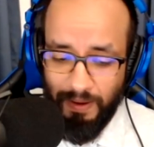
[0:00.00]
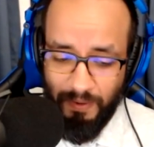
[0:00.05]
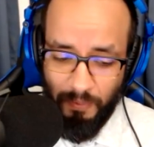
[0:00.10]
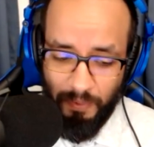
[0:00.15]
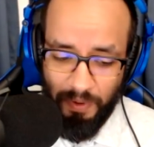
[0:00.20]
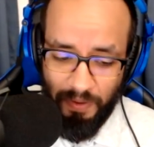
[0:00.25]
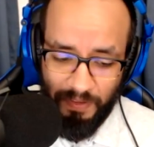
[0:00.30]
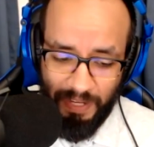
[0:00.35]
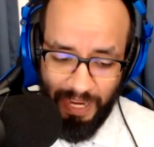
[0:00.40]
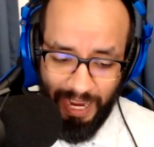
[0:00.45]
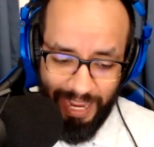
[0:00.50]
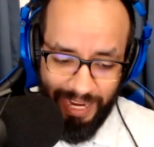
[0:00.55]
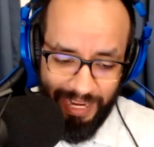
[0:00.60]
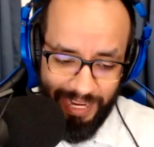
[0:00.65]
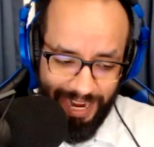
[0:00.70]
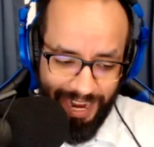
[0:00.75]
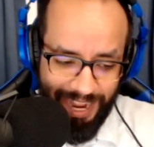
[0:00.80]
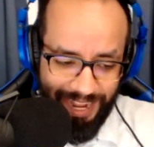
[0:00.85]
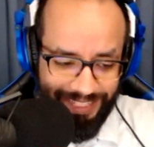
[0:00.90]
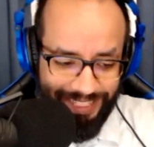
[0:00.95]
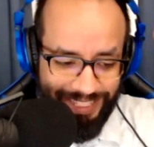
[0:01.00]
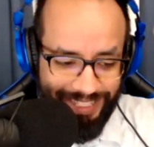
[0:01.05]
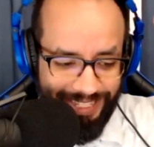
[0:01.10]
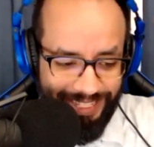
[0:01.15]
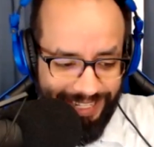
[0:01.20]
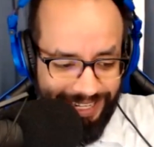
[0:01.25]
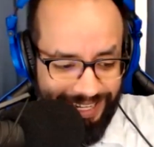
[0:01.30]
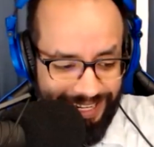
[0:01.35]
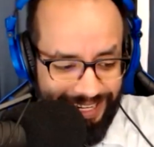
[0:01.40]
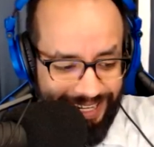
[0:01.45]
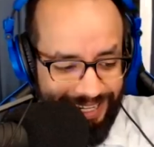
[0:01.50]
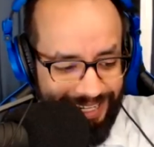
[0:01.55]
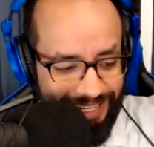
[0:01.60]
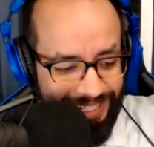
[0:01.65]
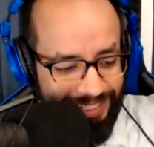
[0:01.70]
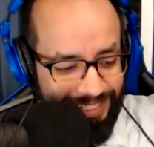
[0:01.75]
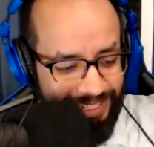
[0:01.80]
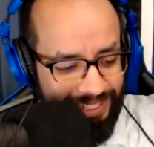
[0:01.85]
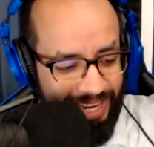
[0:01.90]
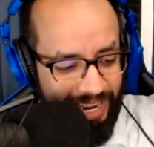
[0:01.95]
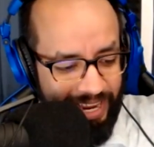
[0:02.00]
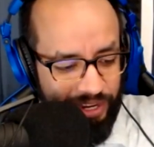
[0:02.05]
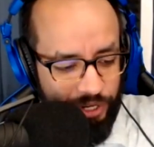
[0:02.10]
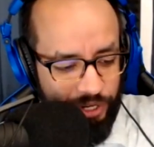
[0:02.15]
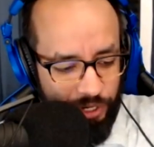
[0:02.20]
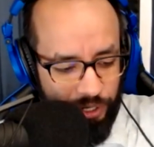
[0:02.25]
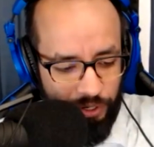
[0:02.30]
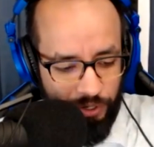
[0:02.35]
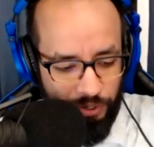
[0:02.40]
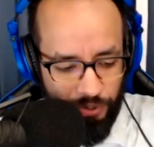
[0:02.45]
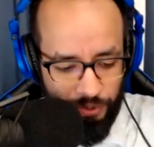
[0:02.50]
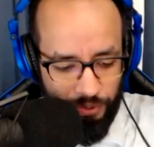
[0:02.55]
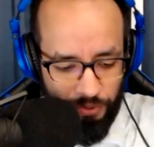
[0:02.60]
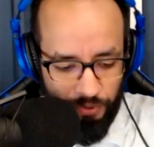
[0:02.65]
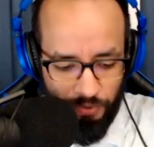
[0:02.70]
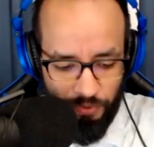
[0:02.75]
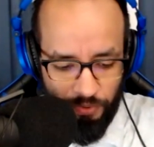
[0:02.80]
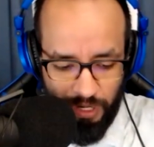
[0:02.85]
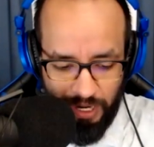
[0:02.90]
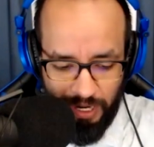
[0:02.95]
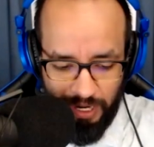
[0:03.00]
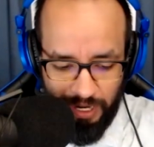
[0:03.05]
we've got Nazi, psycho,